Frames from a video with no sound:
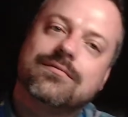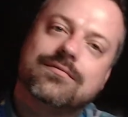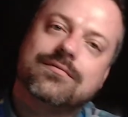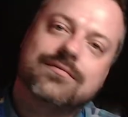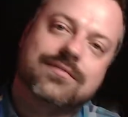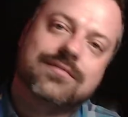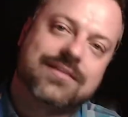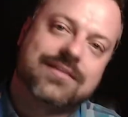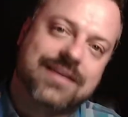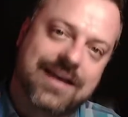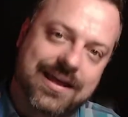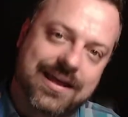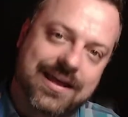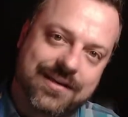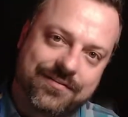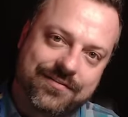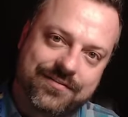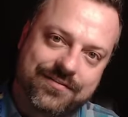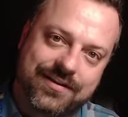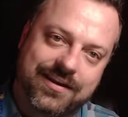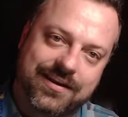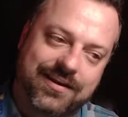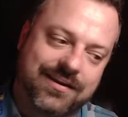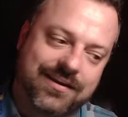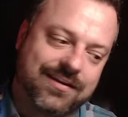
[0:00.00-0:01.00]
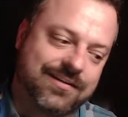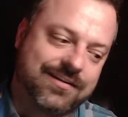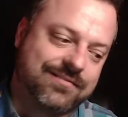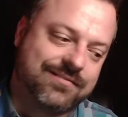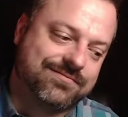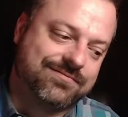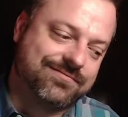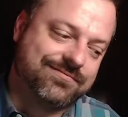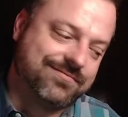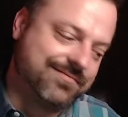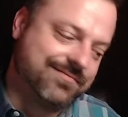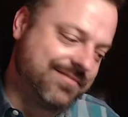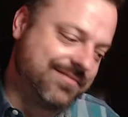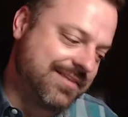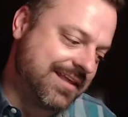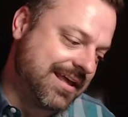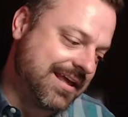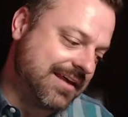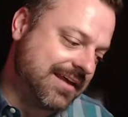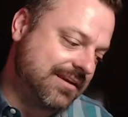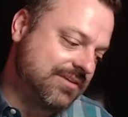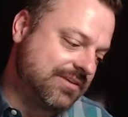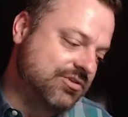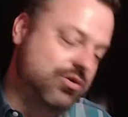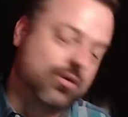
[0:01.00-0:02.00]
kind of a
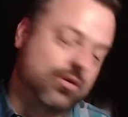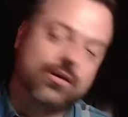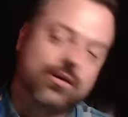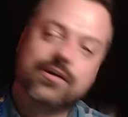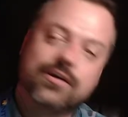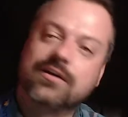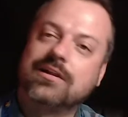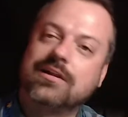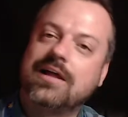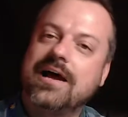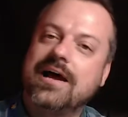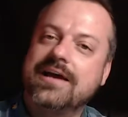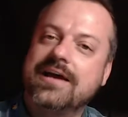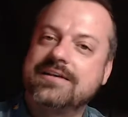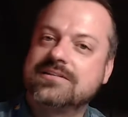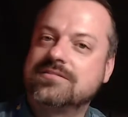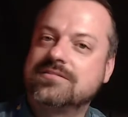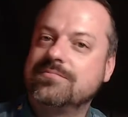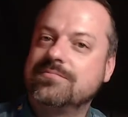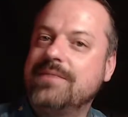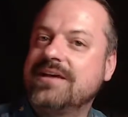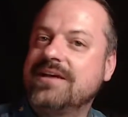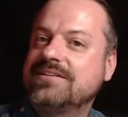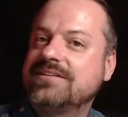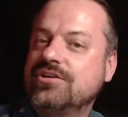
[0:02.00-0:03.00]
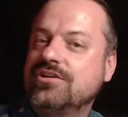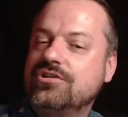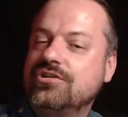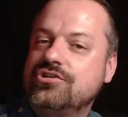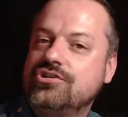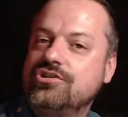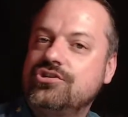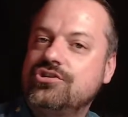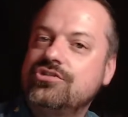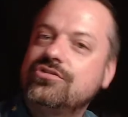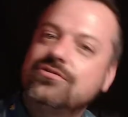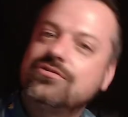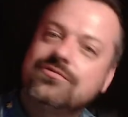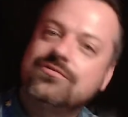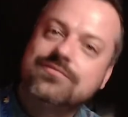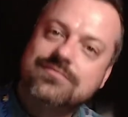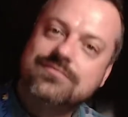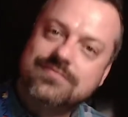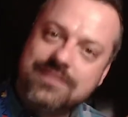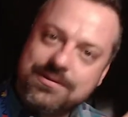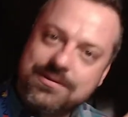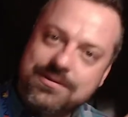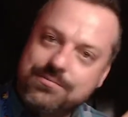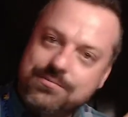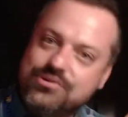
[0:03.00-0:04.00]
editorialized message
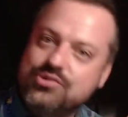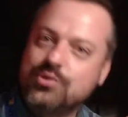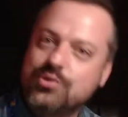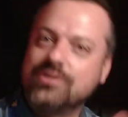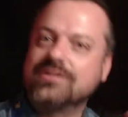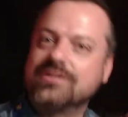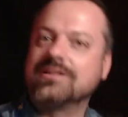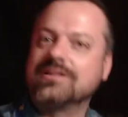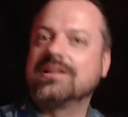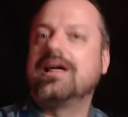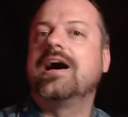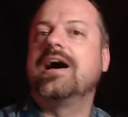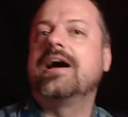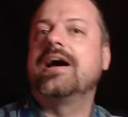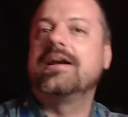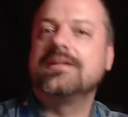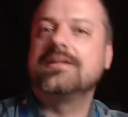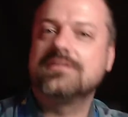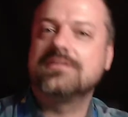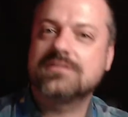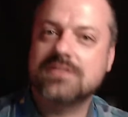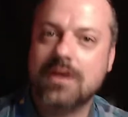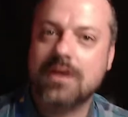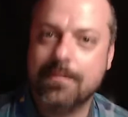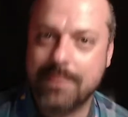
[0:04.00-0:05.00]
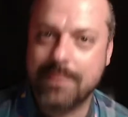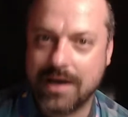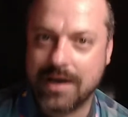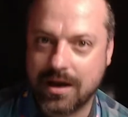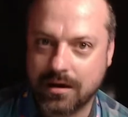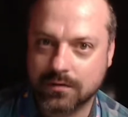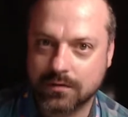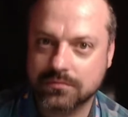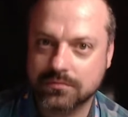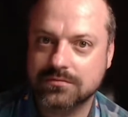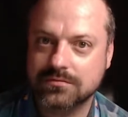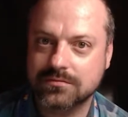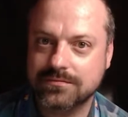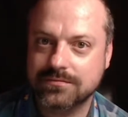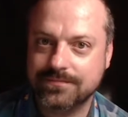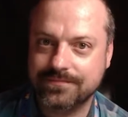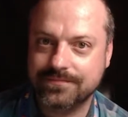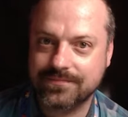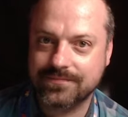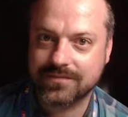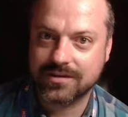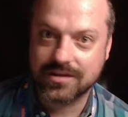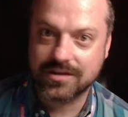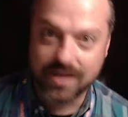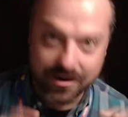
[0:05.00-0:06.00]
in between the lines about
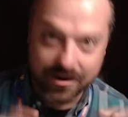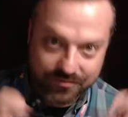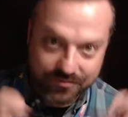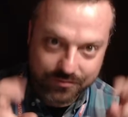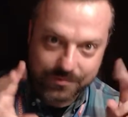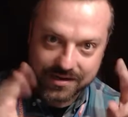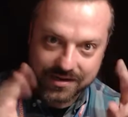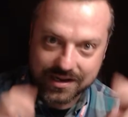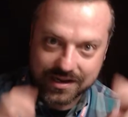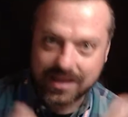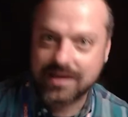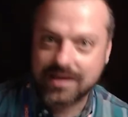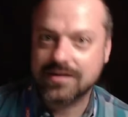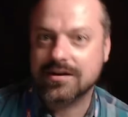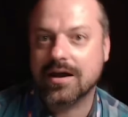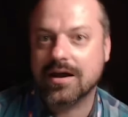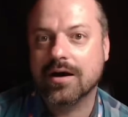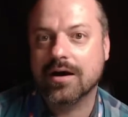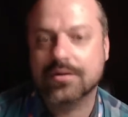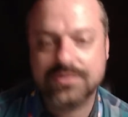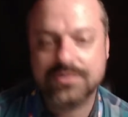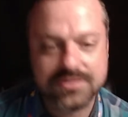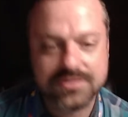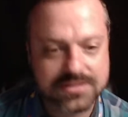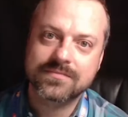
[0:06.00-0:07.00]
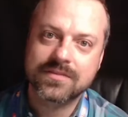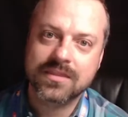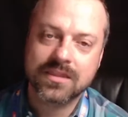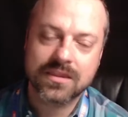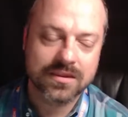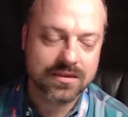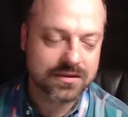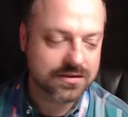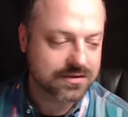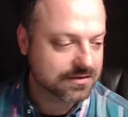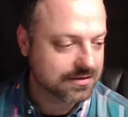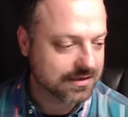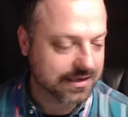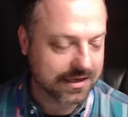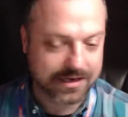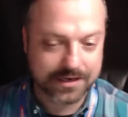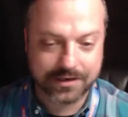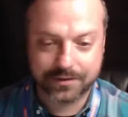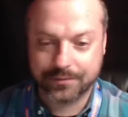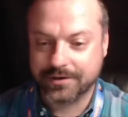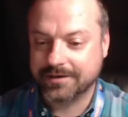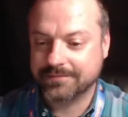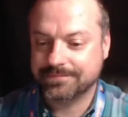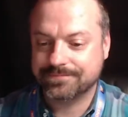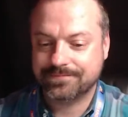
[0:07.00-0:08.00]
government handouts.
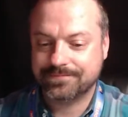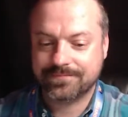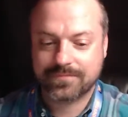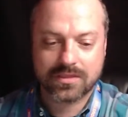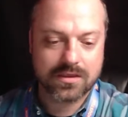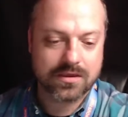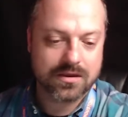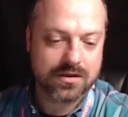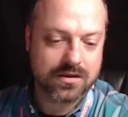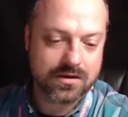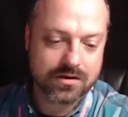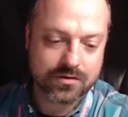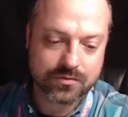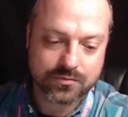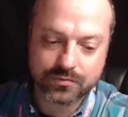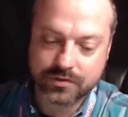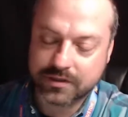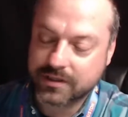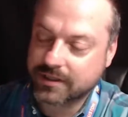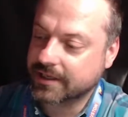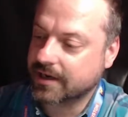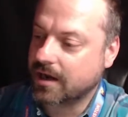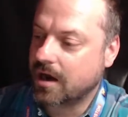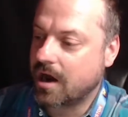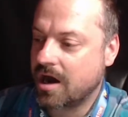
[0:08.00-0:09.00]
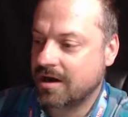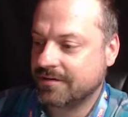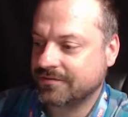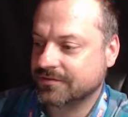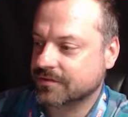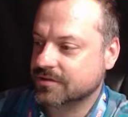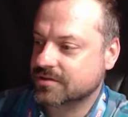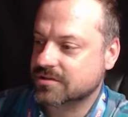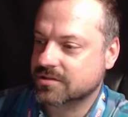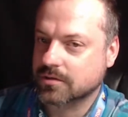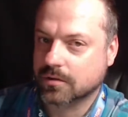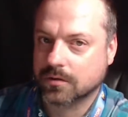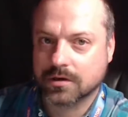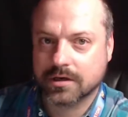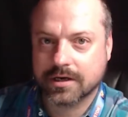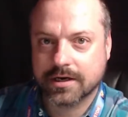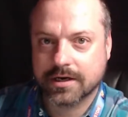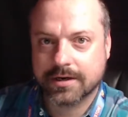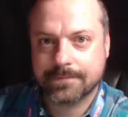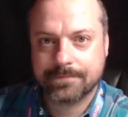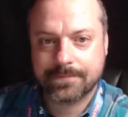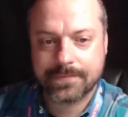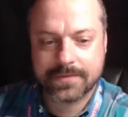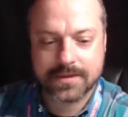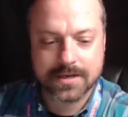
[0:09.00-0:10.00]
Anyway, really awful story.